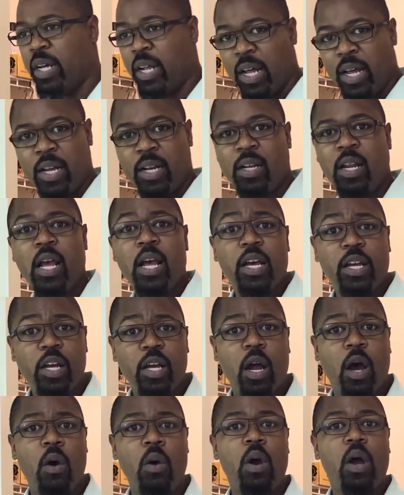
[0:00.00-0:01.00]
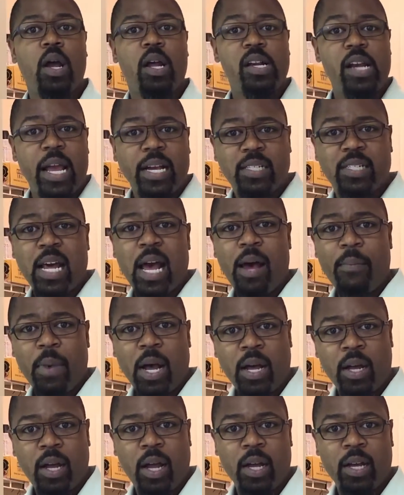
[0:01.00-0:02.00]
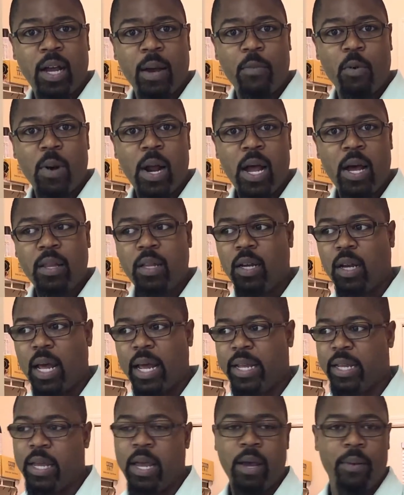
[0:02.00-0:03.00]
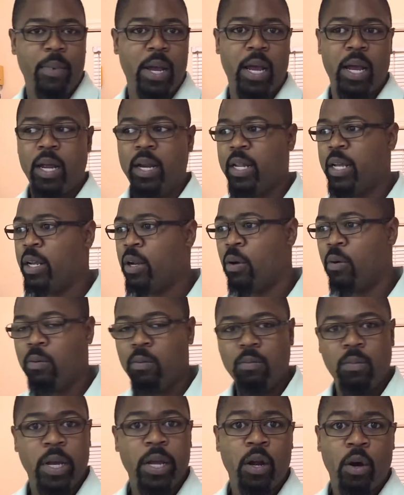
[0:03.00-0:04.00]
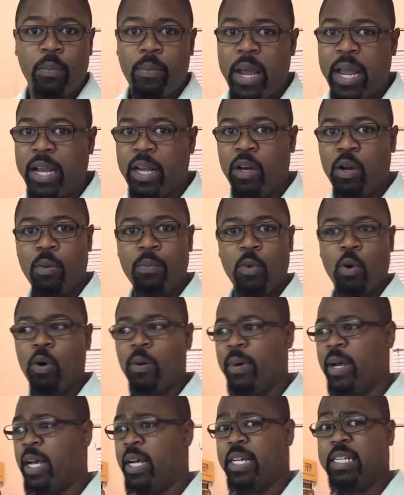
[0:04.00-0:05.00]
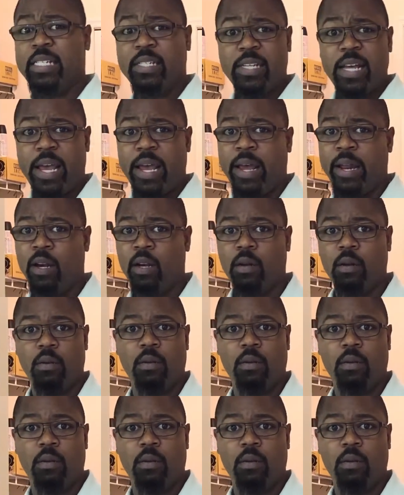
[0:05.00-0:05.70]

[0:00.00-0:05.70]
And, you know, next time I come around, they're like, yeah, man, he don't make it no more, man. He's dead.